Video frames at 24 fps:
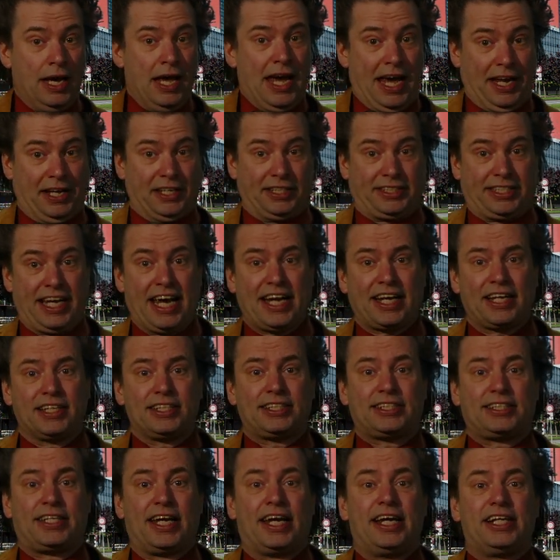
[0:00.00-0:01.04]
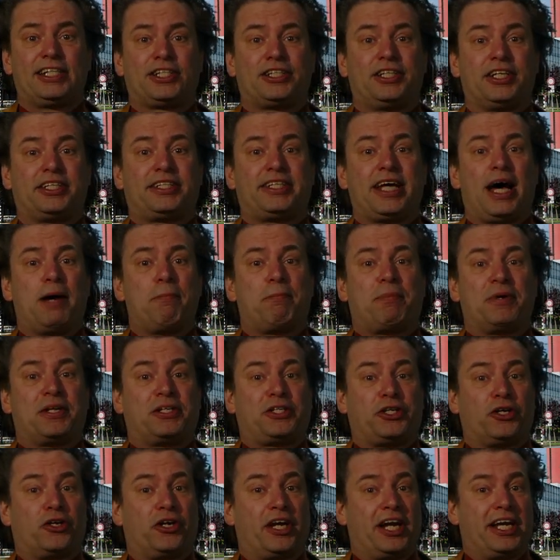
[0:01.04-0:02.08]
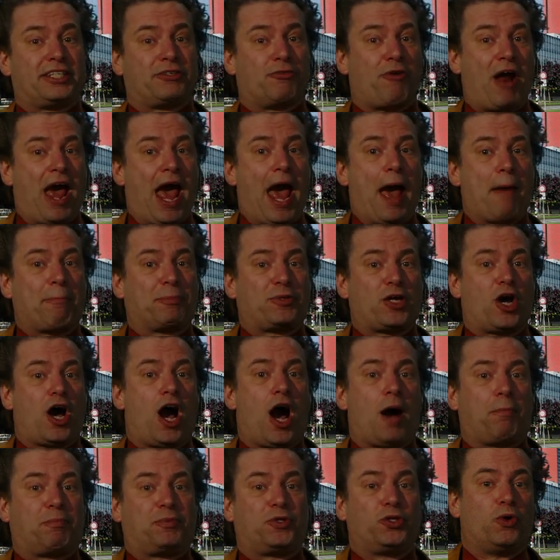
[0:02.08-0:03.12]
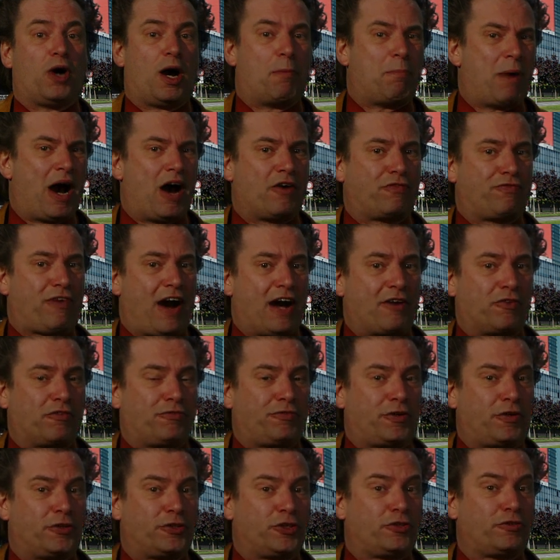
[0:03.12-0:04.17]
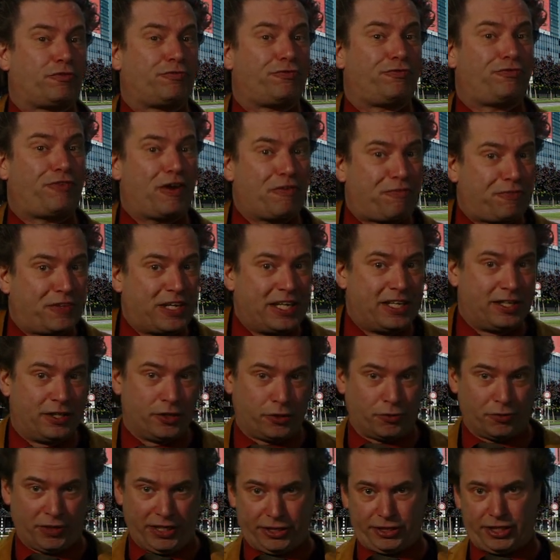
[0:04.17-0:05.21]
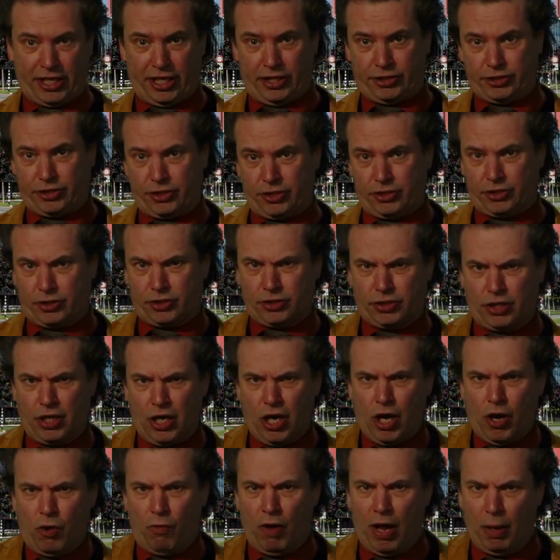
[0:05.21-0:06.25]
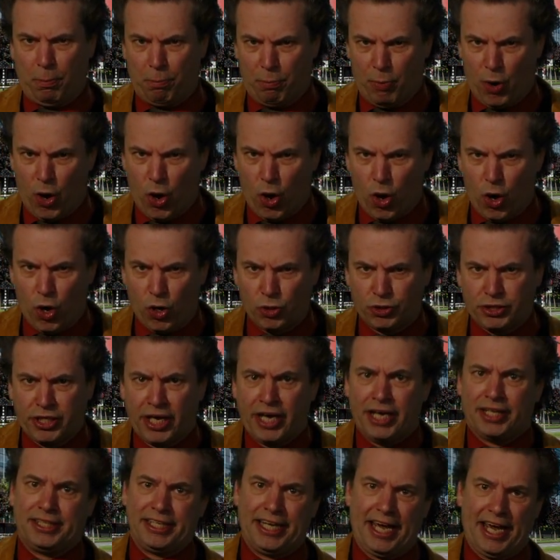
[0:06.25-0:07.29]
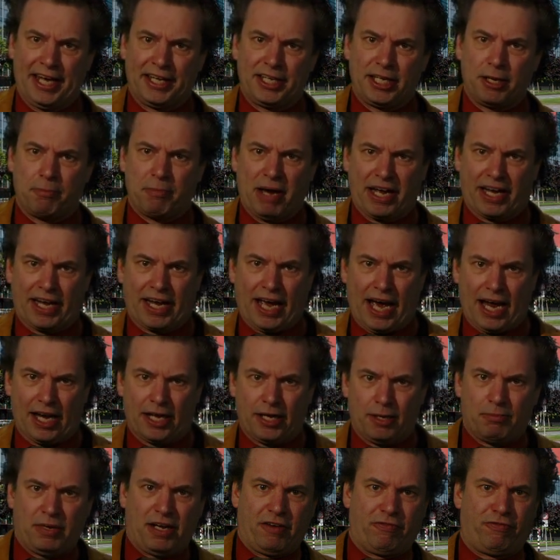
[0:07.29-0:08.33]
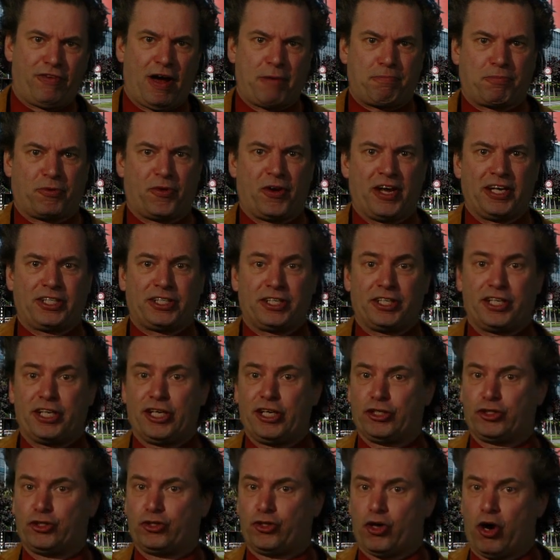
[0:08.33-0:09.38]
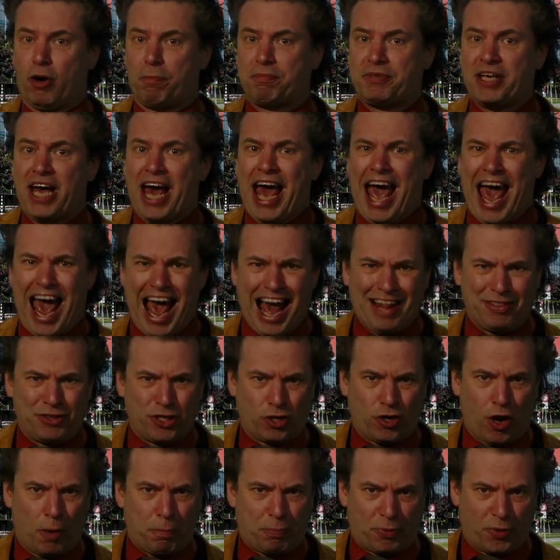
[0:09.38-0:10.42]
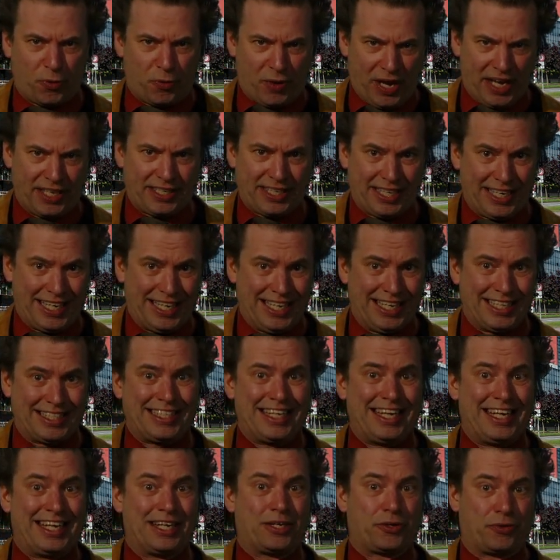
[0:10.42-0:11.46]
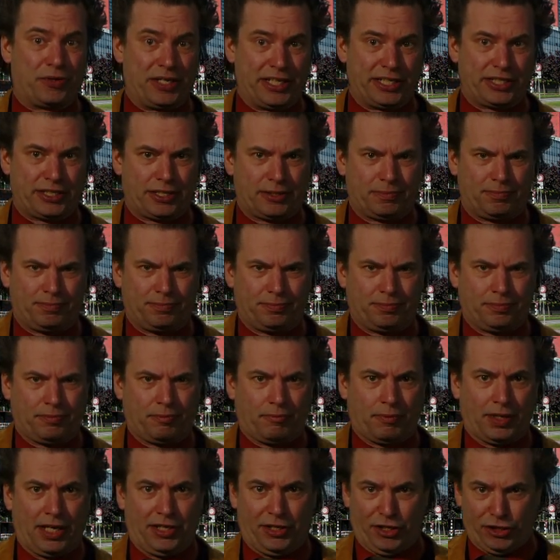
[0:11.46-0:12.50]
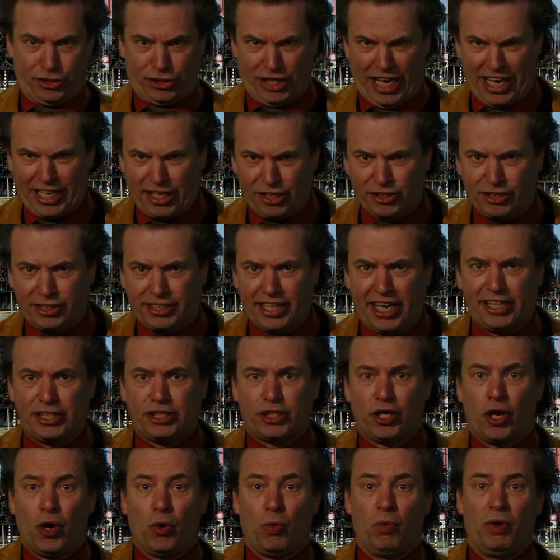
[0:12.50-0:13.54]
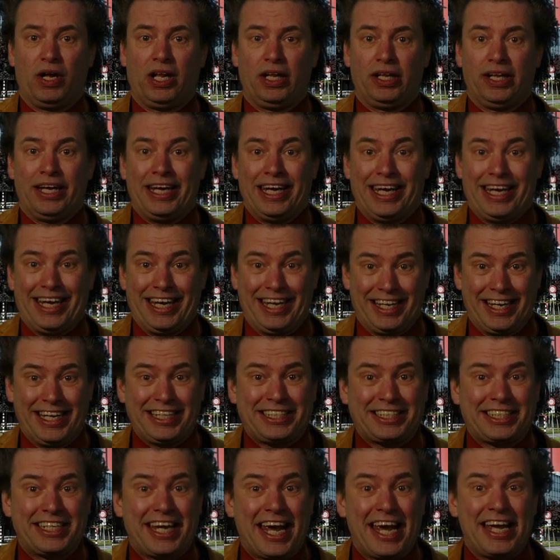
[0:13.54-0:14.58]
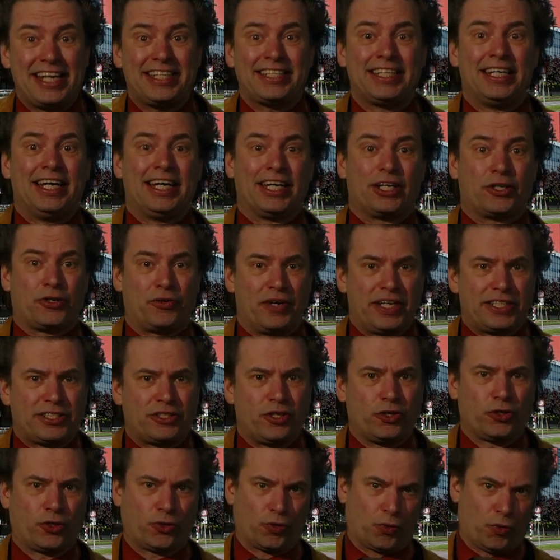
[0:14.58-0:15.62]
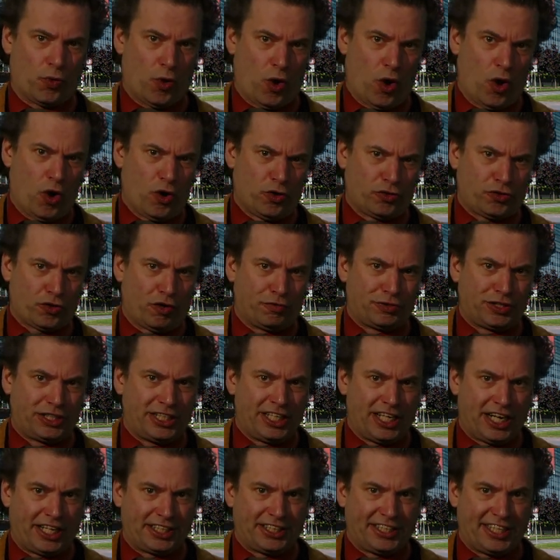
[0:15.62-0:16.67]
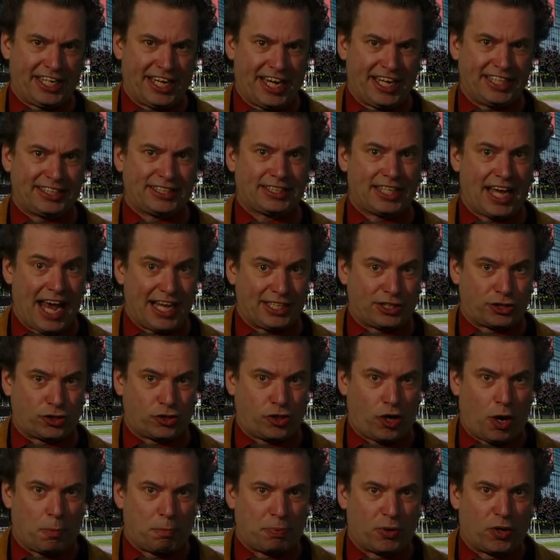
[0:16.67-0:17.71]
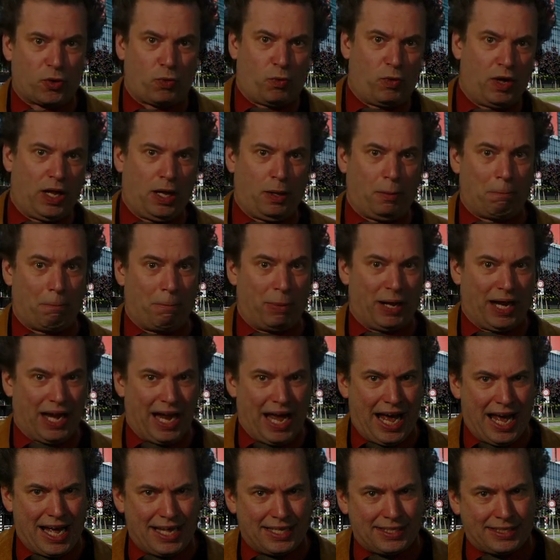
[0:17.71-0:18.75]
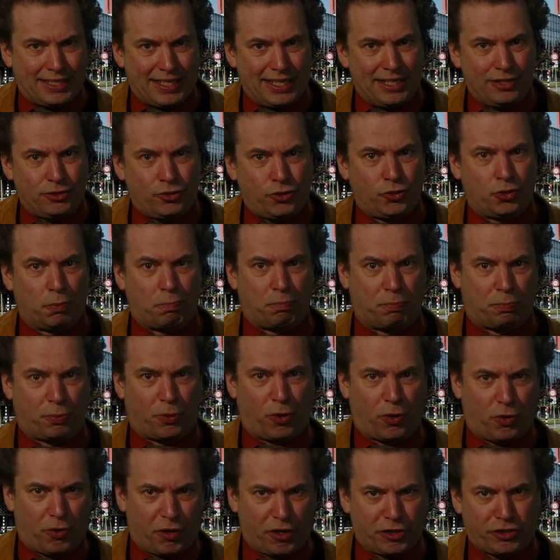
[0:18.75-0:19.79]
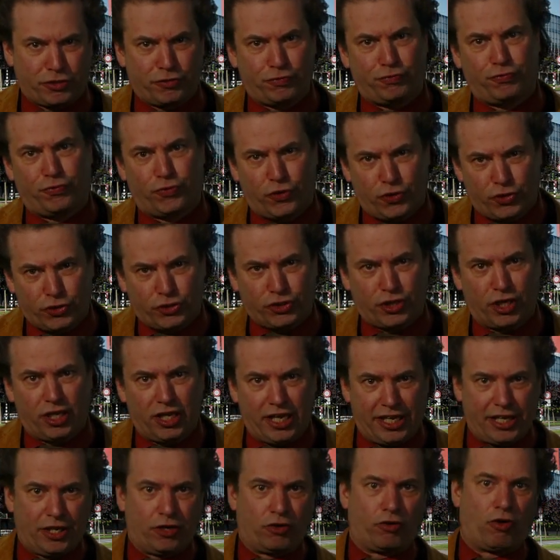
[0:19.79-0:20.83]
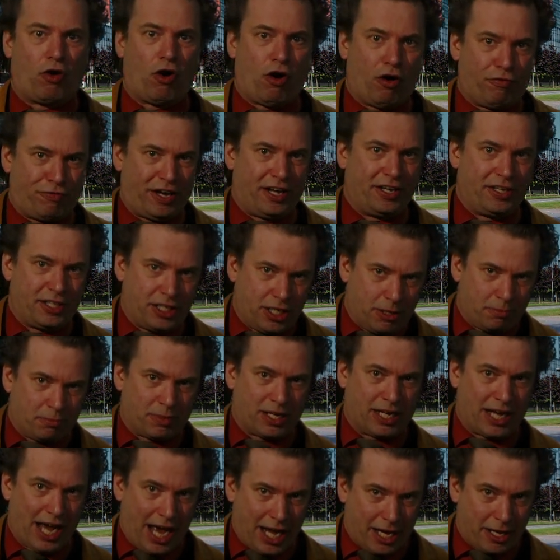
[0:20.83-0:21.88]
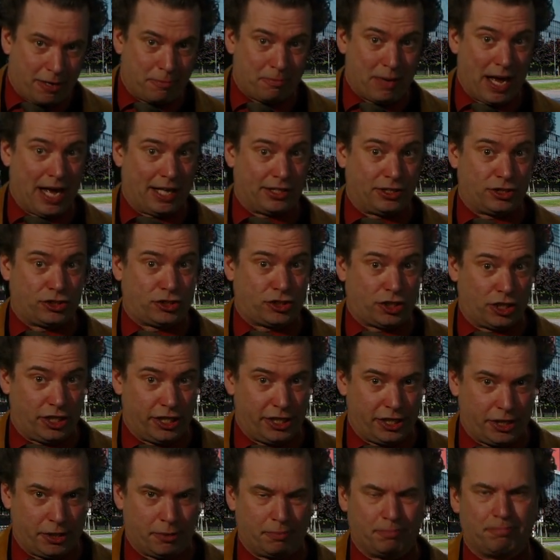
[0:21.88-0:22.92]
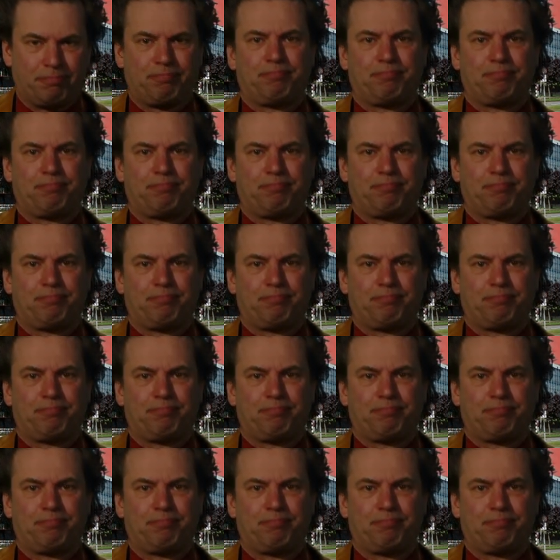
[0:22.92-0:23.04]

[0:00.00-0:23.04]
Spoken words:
In the second stage, the temperature is ramped up to about 550 degrees Celsius, while both the indium and gallium evaporation is stopped and the copper rate is increased. The second stage will initiate crystal growth of CIGS as copper will blend into the porous first layer of indium, gallium and selenium.